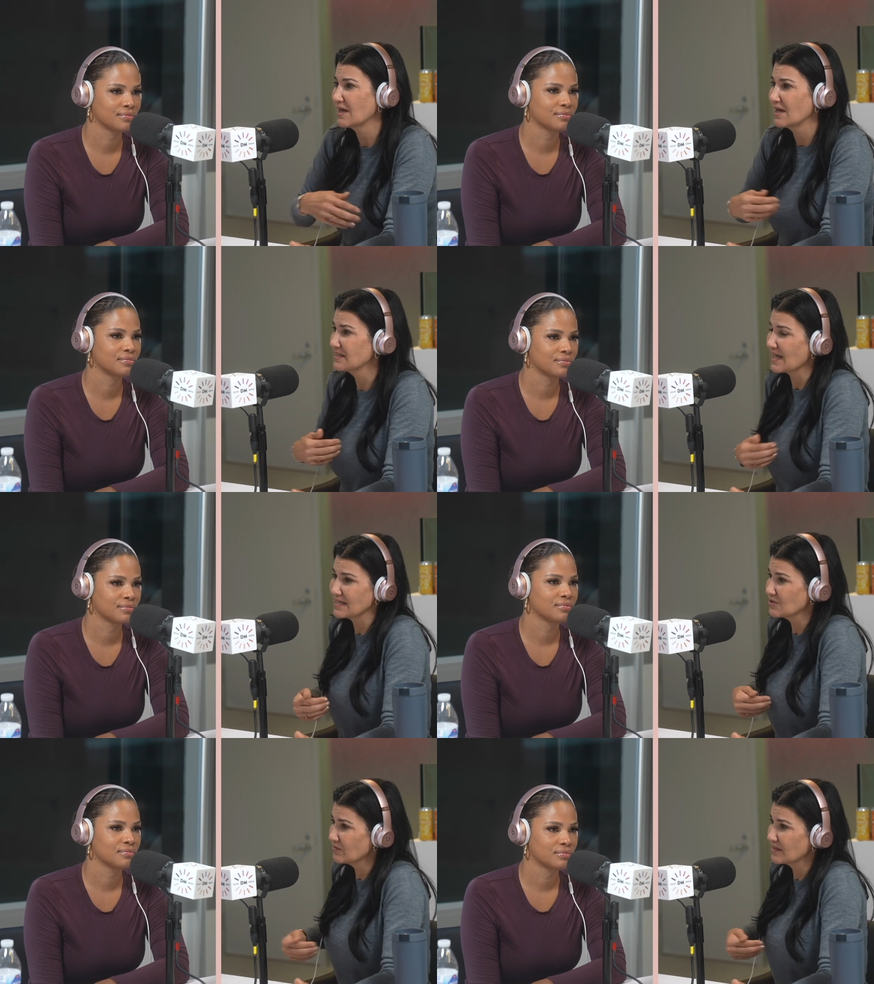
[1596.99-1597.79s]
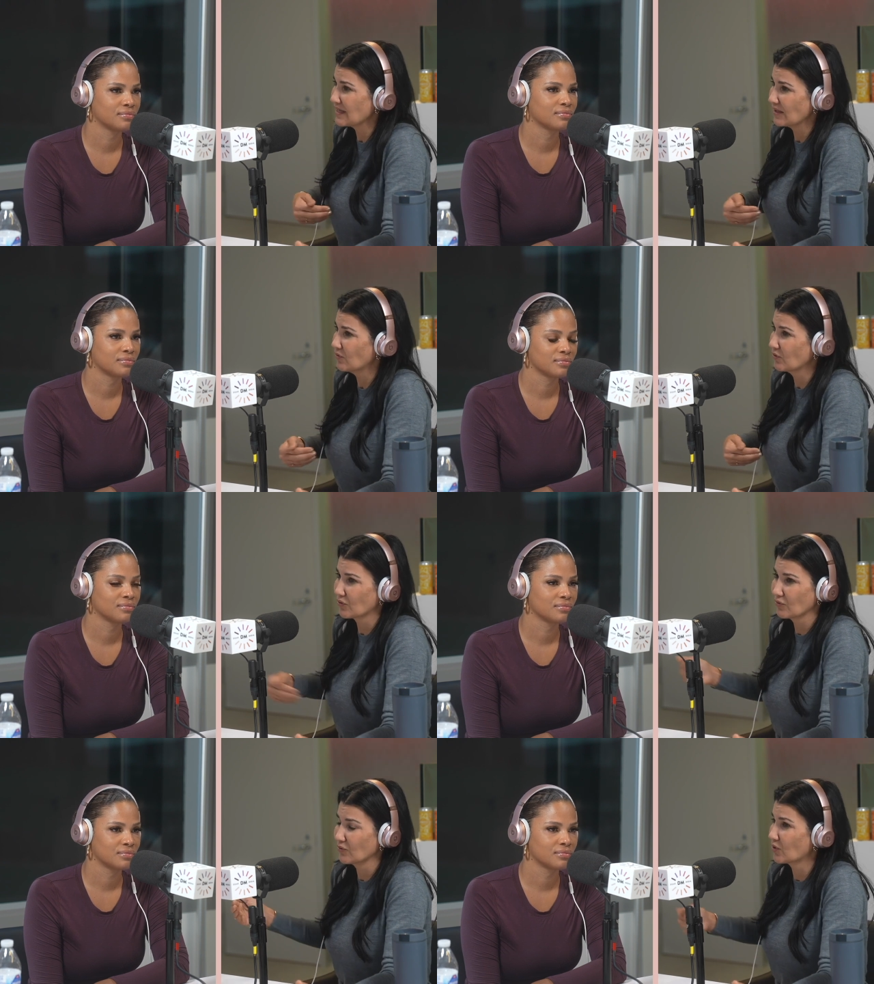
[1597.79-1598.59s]
Speaker 1: Because I still think that little
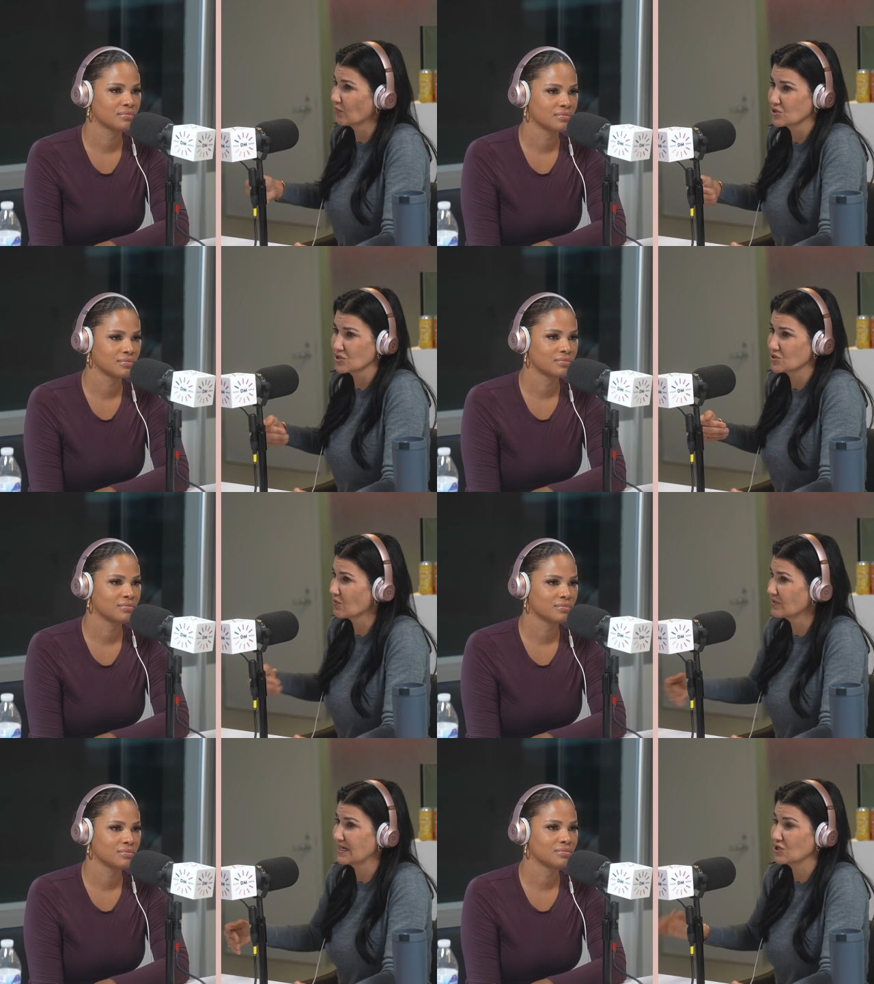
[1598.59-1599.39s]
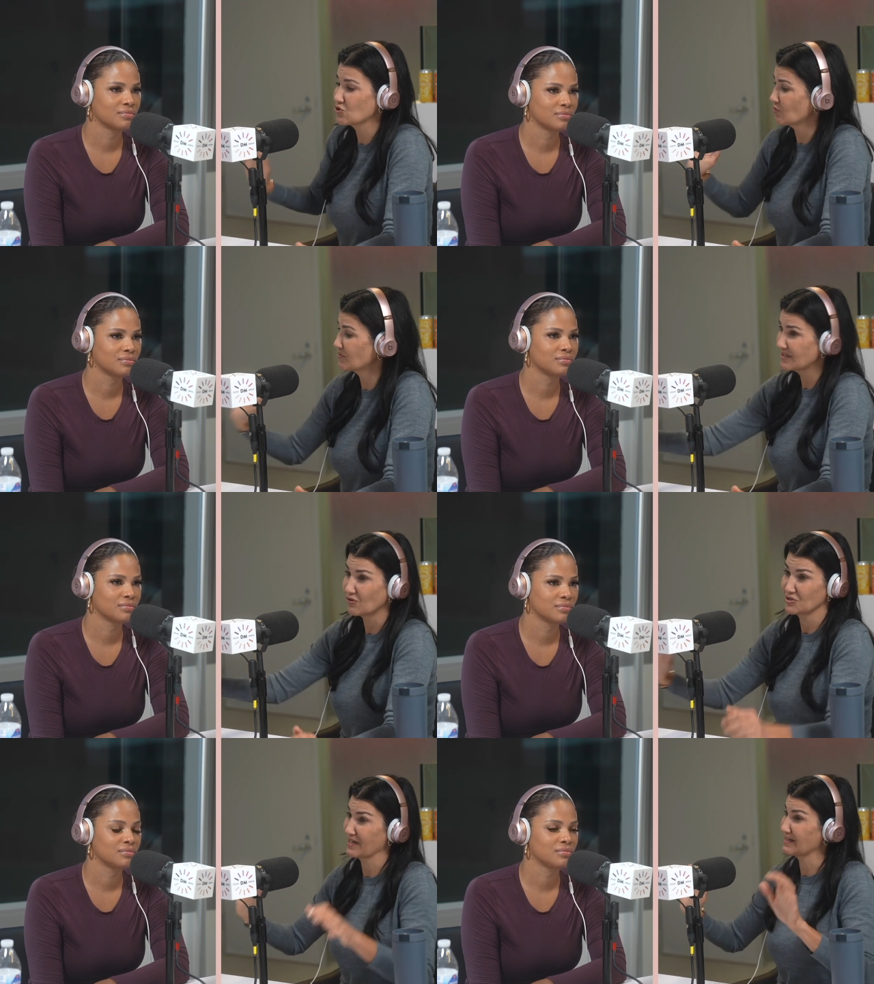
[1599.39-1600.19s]
girl in her would just throw a tantrum
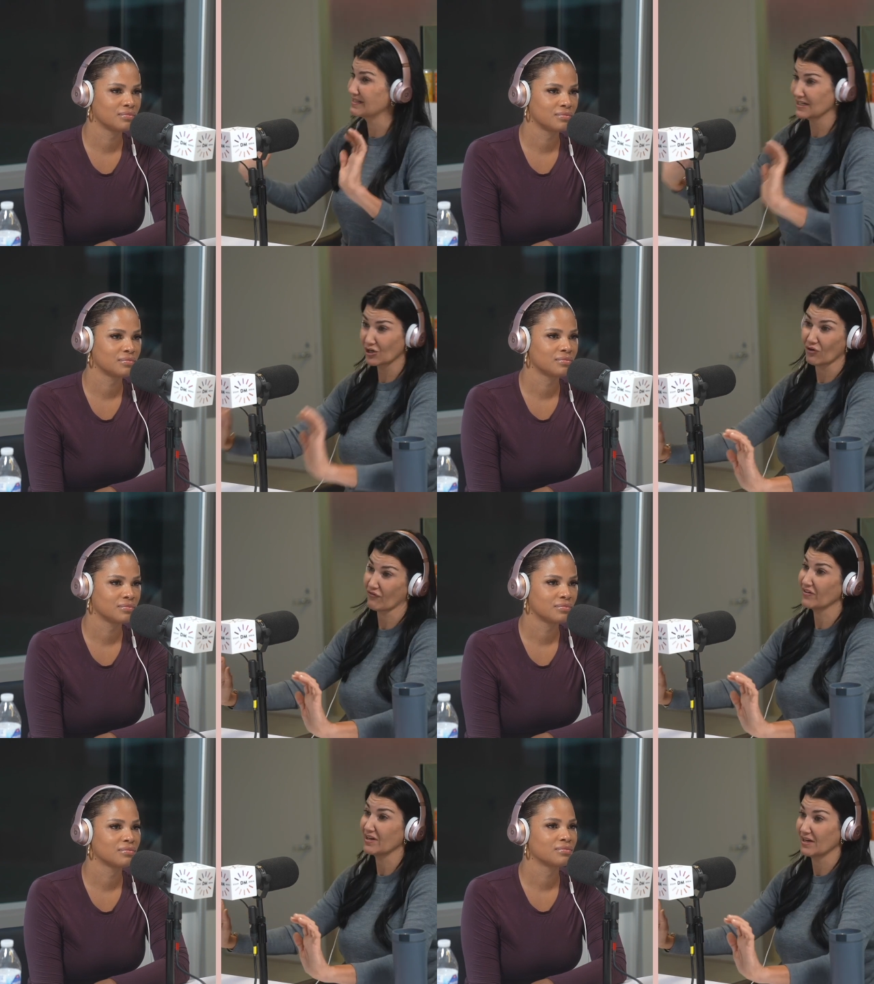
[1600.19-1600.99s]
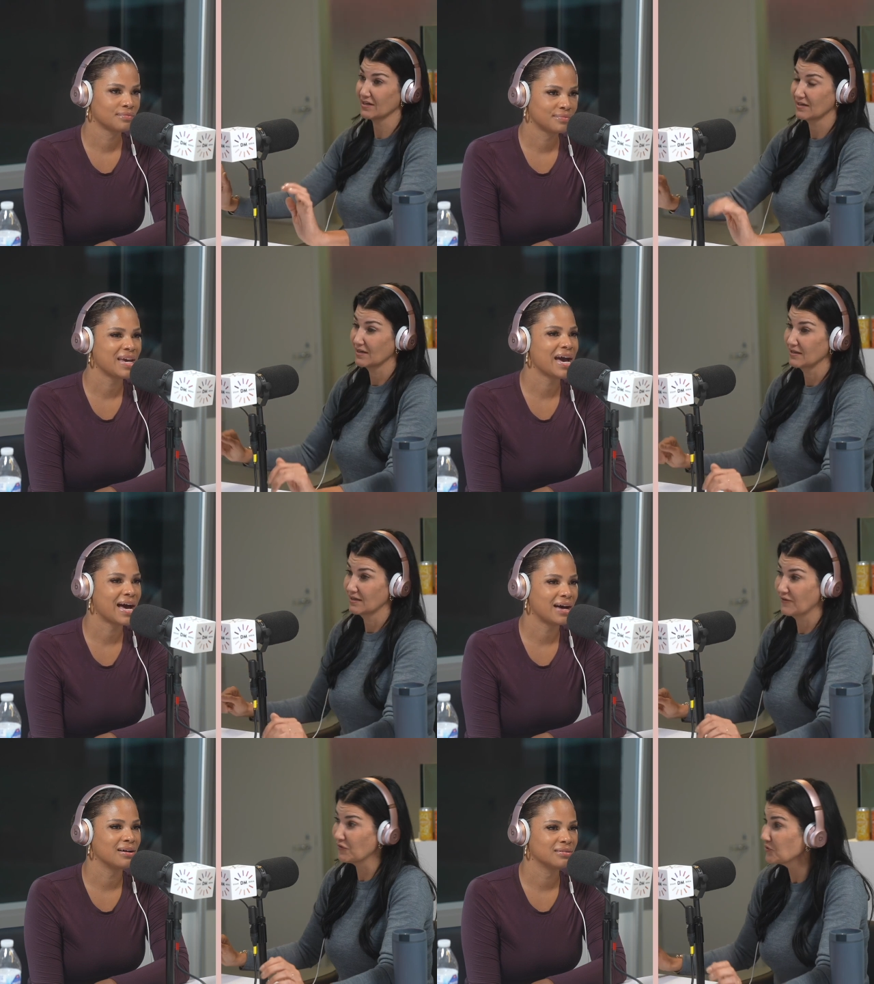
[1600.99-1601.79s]
or like dig her feet in.
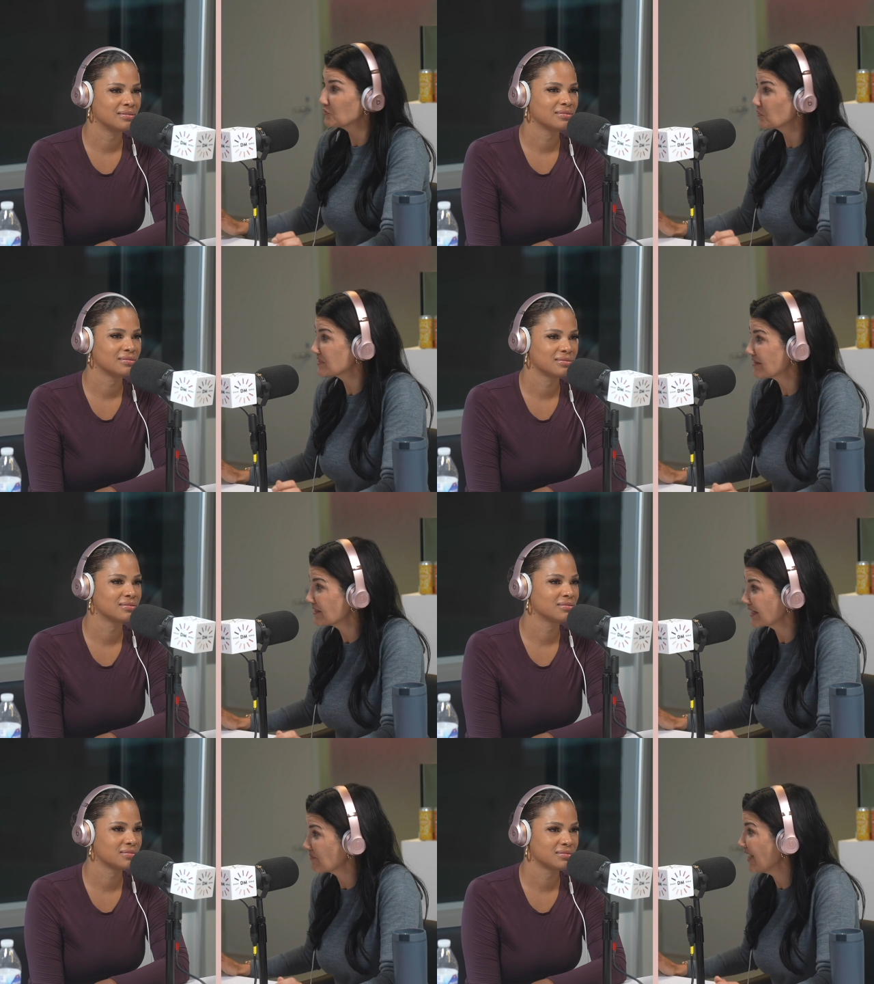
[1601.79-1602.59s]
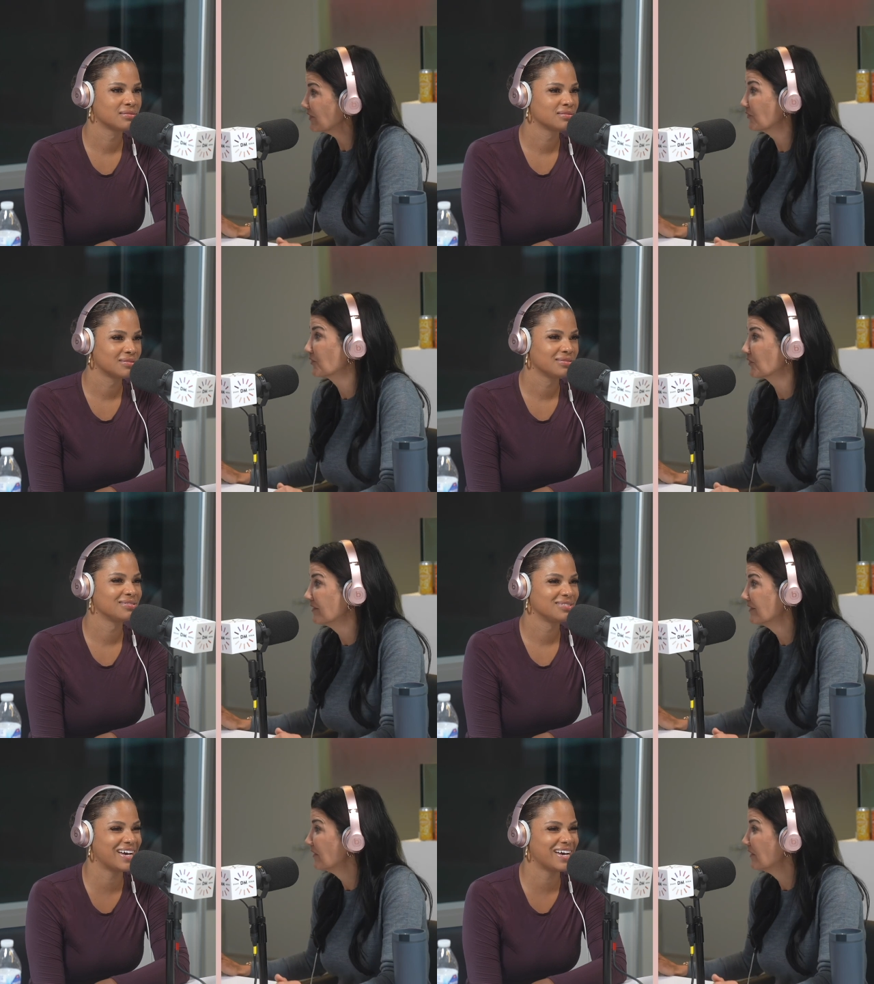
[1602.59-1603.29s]
Yeah. If her little girl's anything like my little girl,